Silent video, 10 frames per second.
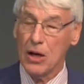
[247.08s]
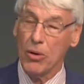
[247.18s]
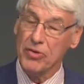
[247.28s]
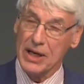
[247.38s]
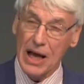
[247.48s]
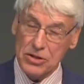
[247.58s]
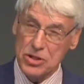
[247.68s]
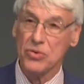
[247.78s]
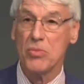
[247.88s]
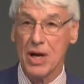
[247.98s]
Now, if a
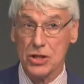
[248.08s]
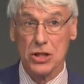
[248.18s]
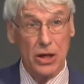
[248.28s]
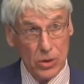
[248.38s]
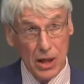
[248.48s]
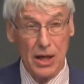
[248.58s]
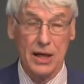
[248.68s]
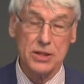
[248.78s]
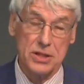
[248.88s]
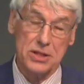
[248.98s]
cancer remains
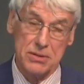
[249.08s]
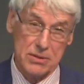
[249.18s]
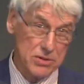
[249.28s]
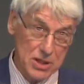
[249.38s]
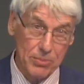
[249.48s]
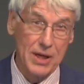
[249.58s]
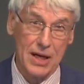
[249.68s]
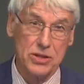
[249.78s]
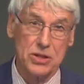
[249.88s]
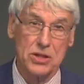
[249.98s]
localized, and some
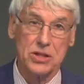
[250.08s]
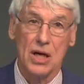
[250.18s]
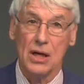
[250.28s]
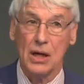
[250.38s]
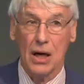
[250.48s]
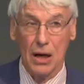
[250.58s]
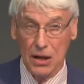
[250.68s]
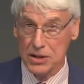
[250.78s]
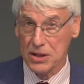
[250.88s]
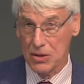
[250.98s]
cancers,
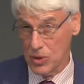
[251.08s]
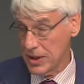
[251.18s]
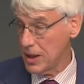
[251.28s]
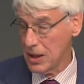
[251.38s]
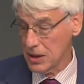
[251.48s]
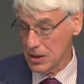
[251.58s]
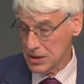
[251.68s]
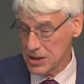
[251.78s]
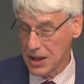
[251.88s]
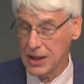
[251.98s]
when they
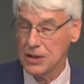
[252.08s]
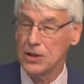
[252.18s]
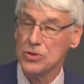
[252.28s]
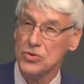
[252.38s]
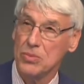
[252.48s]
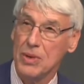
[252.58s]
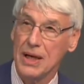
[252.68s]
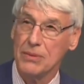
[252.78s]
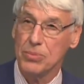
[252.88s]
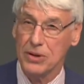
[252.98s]
are diagnosed,
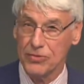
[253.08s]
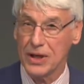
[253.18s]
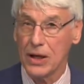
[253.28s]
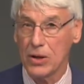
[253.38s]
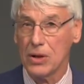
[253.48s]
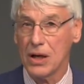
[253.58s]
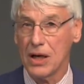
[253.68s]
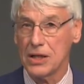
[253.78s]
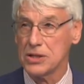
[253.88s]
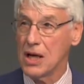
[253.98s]
remain perfectly
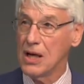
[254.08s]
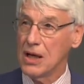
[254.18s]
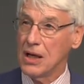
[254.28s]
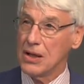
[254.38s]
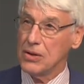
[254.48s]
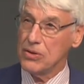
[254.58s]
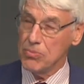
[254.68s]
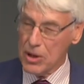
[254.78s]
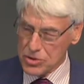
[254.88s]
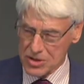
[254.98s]
localized,
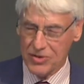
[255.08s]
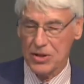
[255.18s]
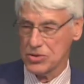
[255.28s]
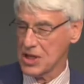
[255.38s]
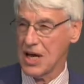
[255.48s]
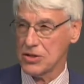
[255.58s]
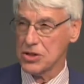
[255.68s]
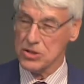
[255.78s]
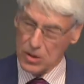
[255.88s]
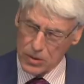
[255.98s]
most of those
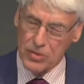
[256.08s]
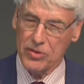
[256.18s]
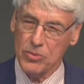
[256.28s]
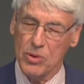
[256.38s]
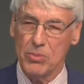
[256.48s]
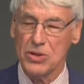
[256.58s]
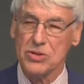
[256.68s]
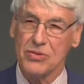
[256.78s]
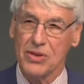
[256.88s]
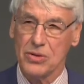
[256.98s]
cancers, not all of them, but
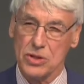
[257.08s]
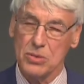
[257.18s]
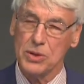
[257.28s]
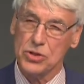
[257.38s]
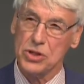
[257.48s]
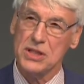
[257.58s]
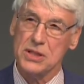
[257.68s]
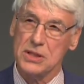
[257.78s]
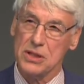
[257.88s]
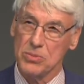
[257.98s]
most of those can be
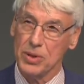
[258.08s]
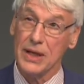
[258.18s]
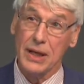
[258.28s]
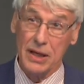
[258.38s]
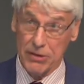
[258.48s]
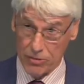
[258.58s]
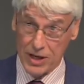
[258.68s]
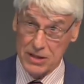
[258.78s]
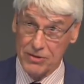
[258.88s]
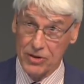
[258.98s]
treated completely and
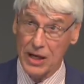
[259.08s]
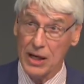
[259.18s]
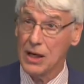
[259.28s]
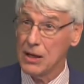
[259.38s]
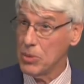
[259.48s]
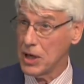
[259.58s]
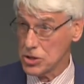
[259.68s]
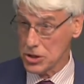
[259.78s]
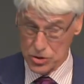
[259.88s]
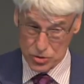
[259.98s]
effectively by
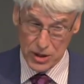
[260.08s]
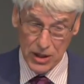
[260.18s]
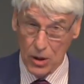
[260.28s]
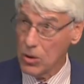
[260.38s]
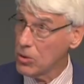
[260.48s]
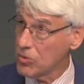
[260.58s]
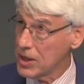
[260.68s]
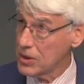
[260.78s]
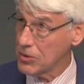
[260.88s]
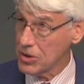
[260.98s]
surgery or
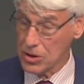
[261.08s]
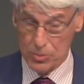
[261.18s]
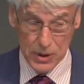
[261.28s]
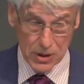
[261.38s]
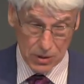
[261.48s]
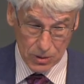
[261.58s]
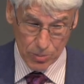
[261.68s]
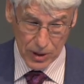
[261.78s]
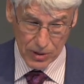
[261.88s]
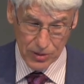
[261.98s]
radiotherapy or
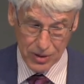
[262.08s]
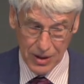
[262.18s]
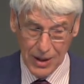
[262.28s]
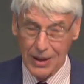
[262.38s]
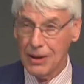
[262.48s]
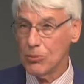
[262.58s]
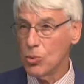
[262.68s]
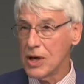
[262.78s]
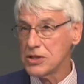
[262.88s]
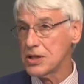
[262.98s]
both.
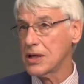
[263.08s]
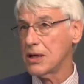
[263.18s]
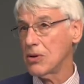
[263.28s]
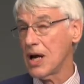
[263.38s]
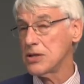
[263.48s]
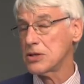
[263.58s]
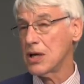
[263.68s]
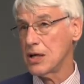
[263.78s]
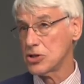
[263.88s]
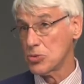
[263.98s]
But once the
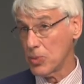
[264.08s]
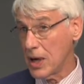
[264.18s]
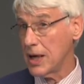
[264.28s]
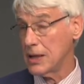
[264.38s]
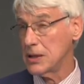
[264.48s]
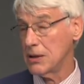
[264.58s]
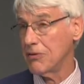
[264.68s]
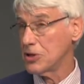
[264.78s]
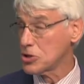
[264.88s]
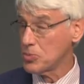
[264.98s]
cancer has spread, and
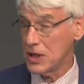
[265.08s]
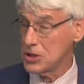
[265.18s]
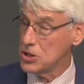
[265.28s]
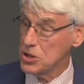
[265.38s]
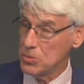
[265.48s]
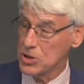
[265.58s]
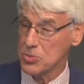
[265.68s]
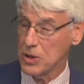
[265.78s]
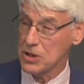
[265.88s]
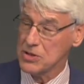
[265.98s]
if it's spread to
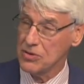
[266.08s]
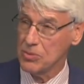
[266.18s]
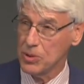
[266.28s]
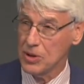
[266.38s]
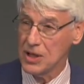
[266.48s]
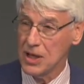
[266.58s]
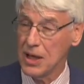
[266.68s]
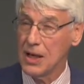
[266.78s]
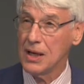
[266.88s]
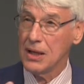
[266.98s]
numerous parts of the
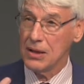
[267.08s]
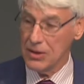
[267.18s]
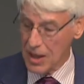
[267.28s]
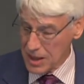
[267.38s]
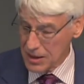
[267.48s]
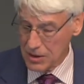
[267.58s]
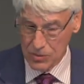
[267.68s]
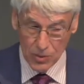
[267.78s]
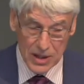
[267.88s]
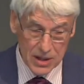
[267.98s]
body,
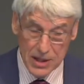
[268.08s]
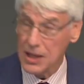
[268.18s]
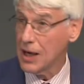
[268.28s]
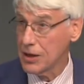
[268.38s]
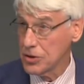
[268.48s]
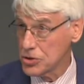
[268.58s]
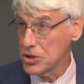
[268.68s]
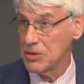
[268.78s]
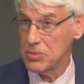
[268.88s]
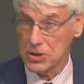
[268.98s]
then we need other
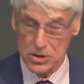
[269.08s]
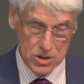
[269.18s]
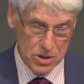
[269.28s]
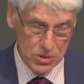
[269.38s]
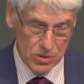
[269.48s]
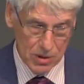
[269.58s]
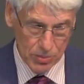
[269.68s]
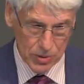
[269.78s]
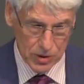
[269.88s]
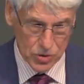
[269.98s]
treatments to
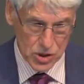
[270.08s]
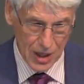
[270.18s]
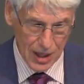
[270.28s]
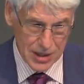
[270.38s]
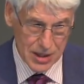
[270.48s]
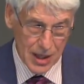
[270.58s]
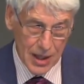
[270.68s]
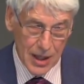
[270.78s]
approach that.